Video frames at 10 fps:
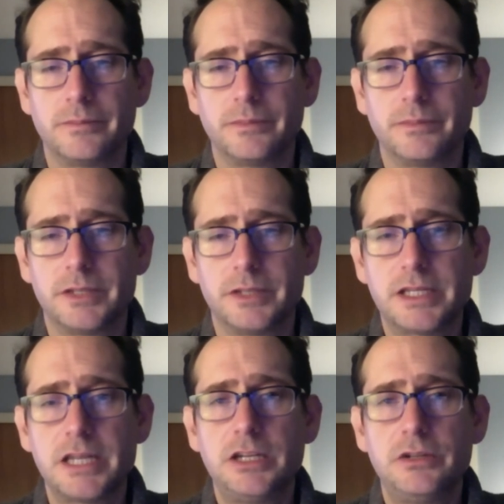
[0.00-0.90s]
six
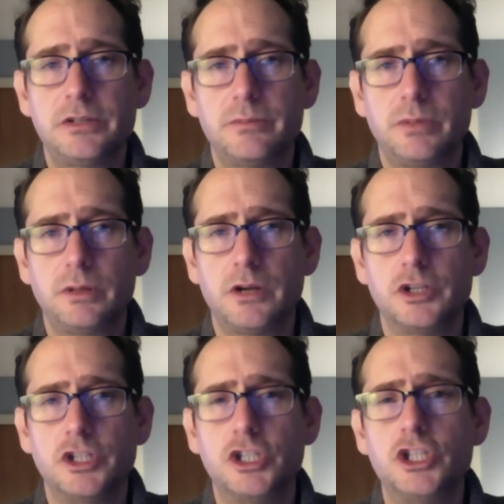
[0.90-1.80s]
NTUs and below
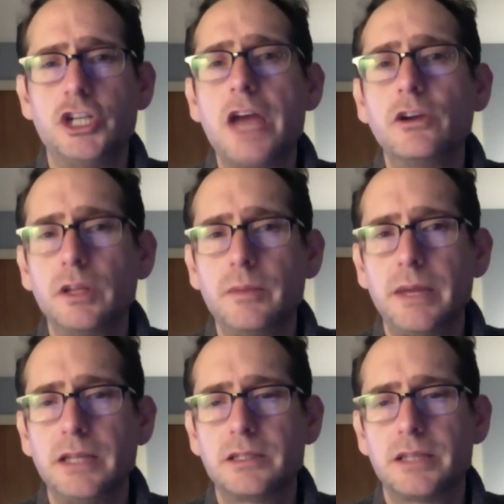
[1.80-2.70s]
generally
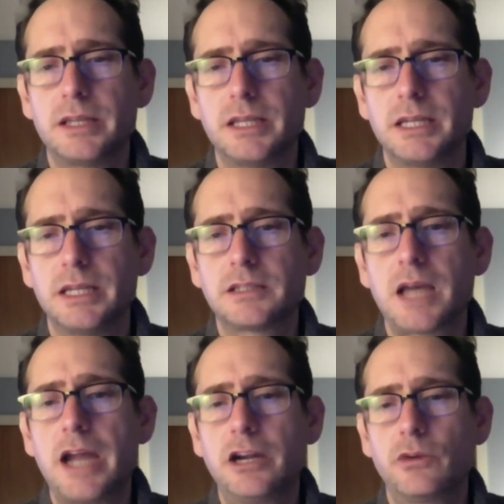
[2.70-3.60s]
means that the
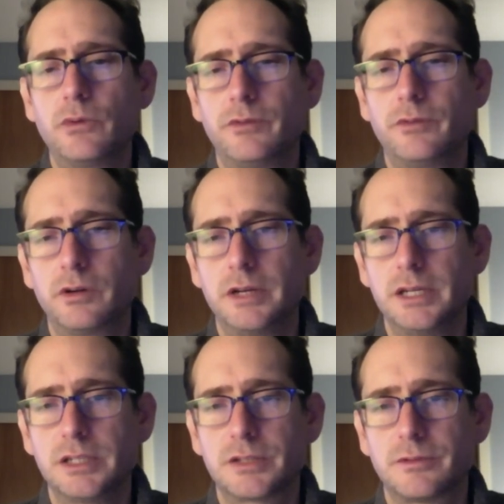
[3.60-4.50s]
entire river
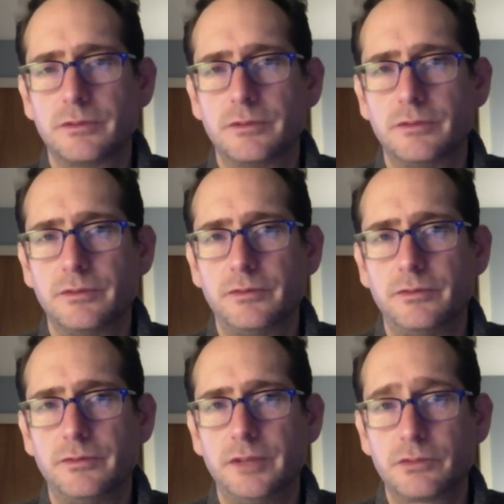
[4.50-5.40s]
is
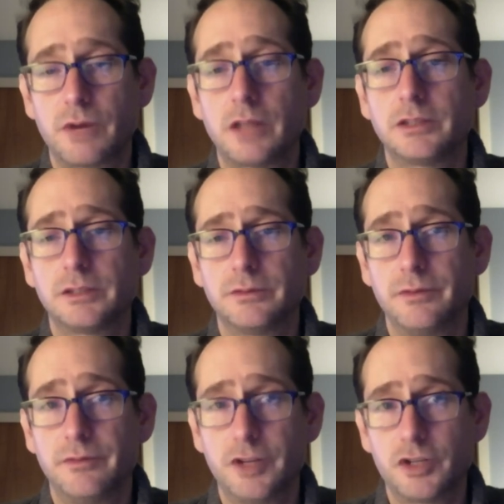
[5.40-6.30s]
is relatively
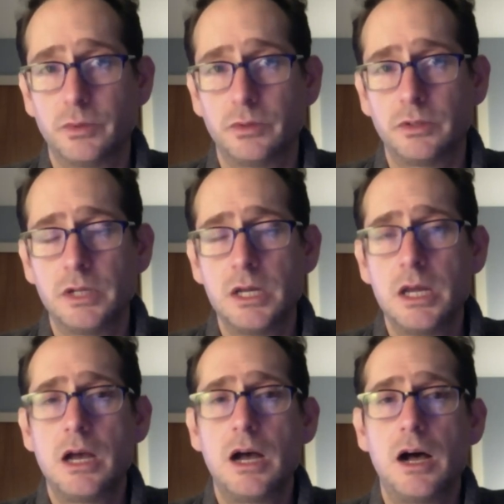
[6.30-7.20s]
fishable.
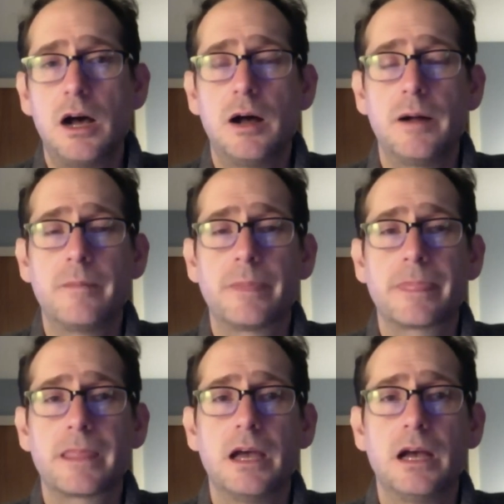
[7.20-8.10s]
Um,
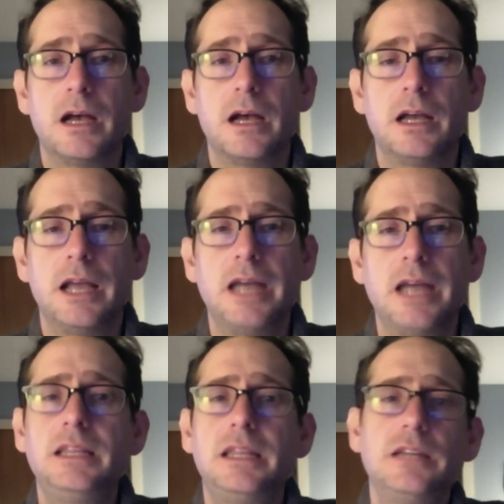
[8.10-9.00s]
uh,
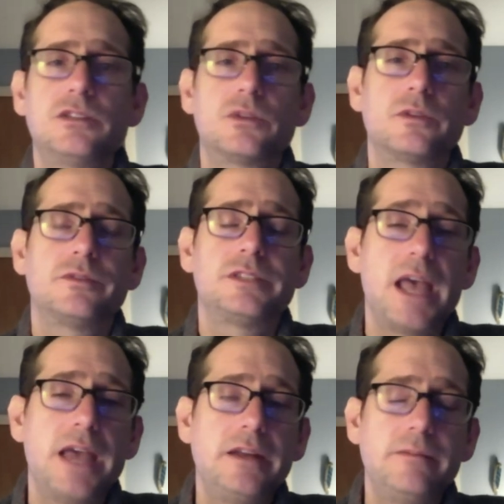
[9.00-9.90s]
anything sort of
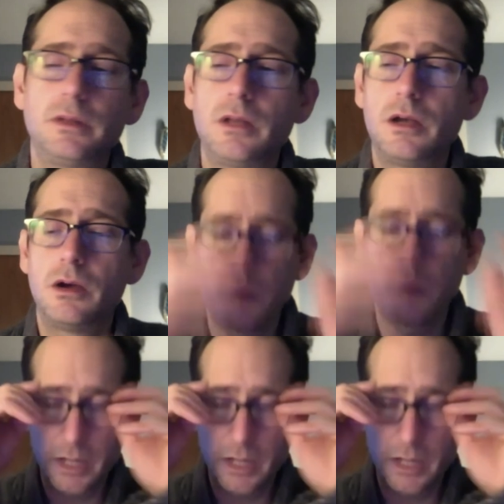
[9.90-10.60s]
10 and below,